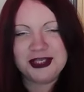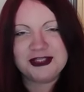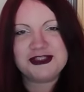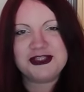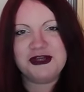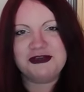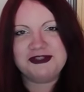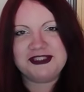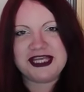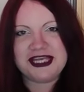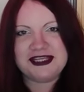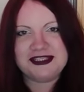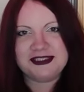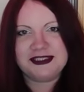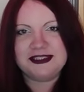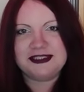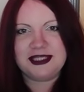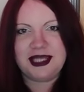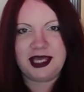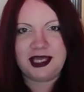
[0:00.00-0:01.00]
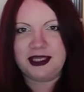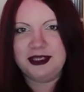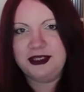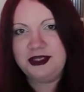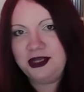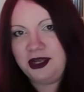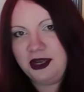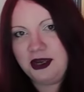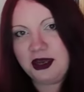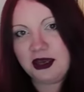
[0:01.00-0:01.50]
So Daisy's like,
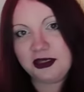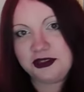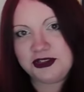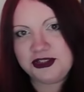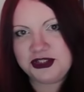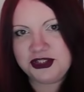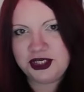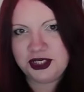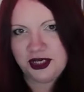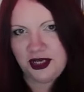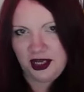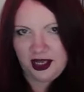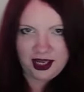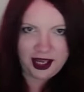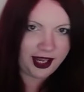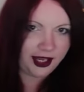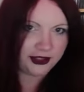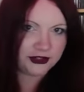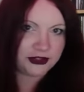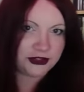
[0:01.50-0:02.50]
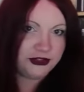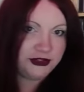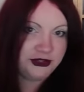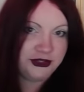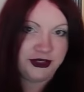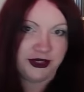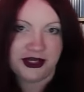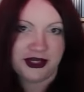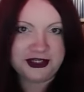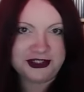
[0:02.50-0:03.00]
nudge. And
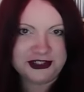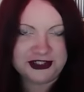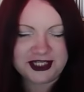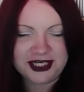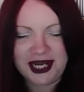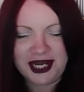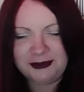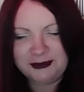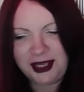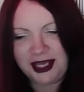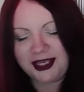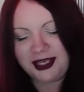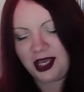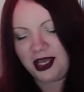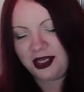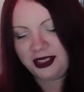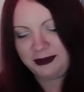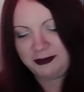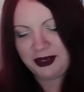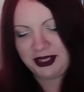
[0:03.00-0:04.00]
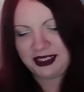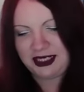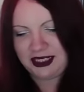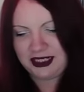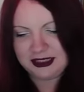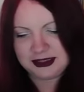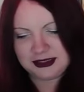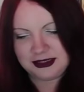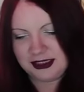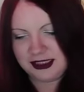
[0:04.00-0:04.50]
I'm like, honey
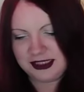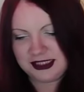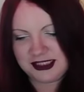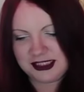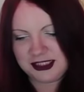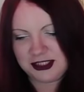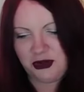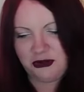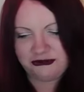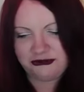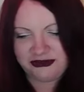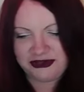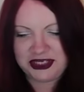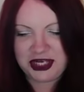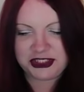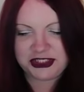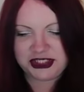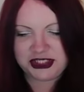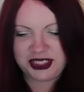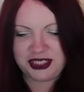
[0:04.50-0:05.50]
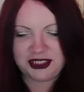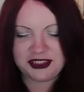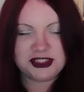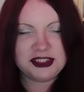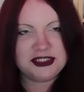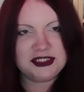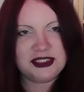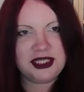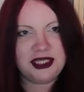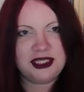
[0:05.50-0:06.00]
bunnies, this is not for nudging. And
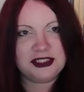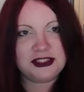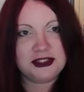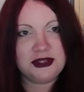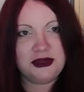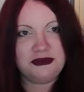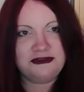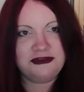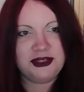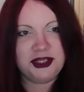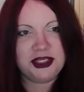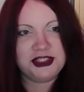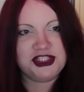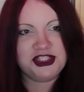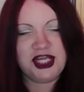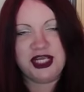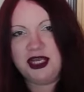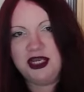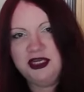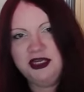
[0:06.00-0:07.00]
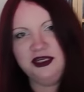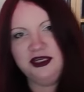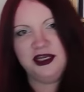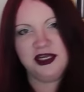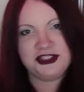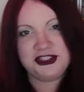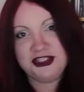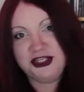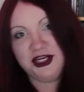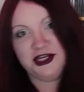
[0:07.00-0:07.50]
she's like, it's not for nudging.
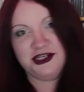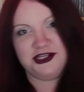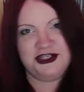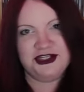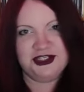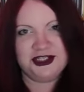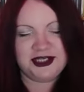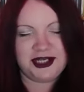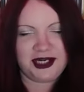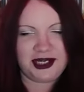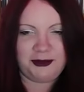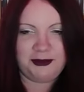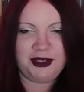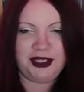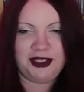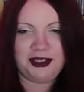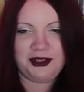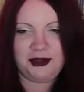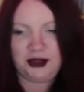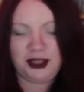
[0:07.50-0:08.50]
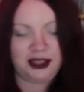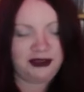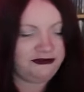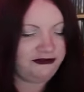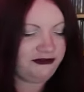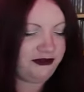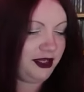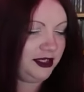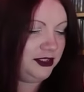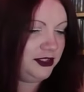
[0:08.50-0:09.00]
Nudge. And I'm like,
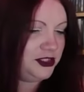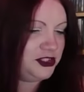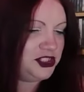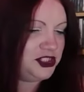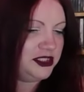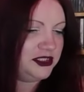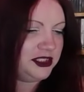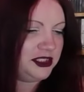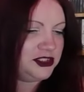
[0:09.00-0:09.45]
okay, fine, nudge it.